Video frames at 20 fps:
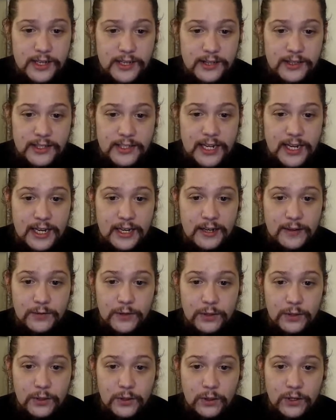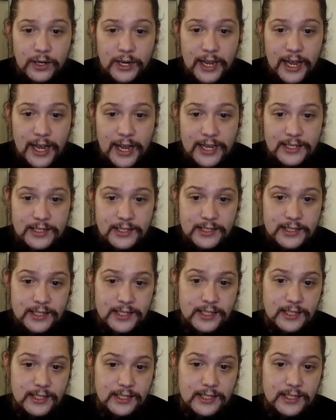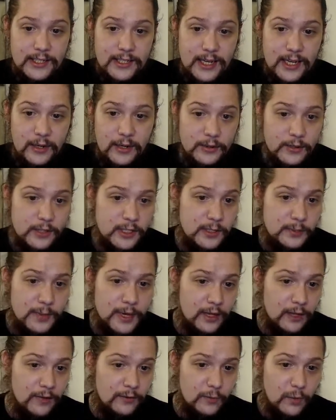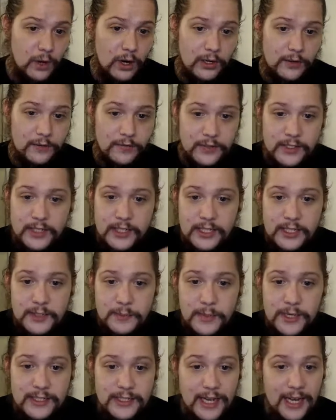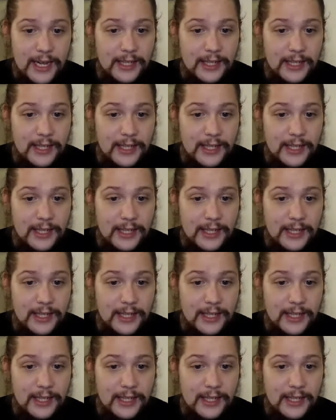that the tank of your lorry hasn't seen the sight or smell of water for 6 months.